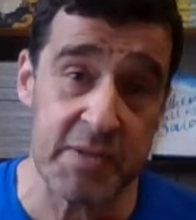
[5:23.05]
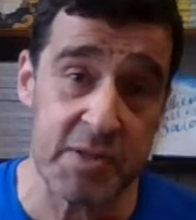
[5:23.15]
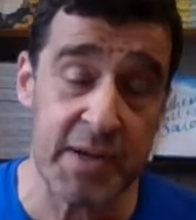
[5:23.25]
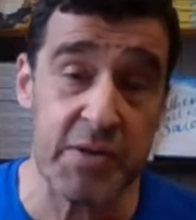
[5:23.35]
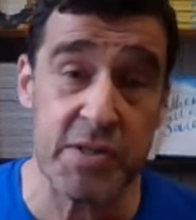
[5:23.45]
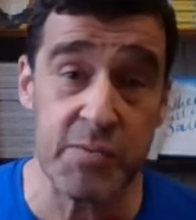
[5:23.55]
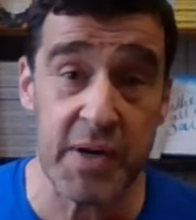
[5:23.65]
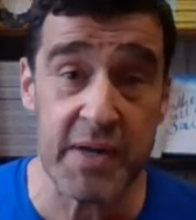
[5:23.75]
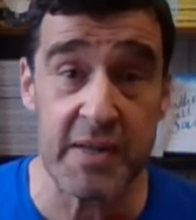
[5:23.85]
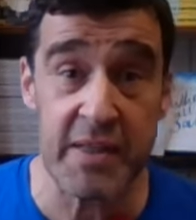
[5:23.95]
So I used to
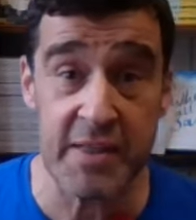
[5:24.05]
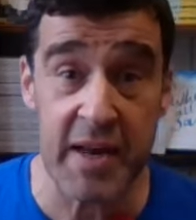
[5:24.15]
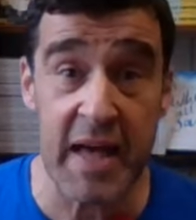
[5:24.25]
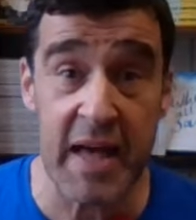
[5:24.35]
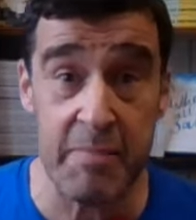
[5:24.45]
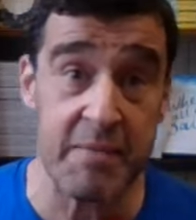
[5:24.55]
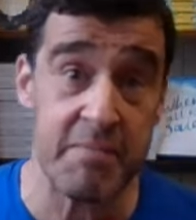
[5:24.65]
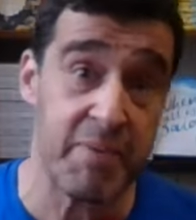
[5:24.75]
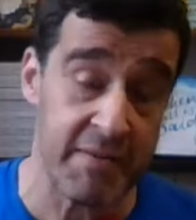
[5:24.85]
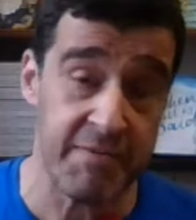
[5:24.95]
work at the library
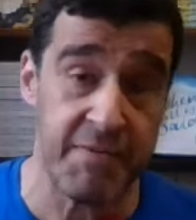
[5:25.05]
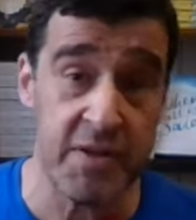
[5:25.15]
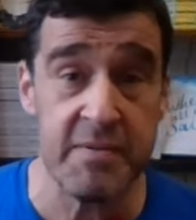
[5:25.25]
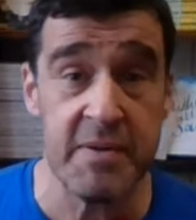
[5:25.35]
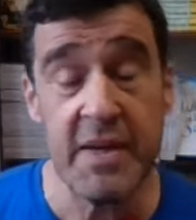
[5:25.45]
in Bradford.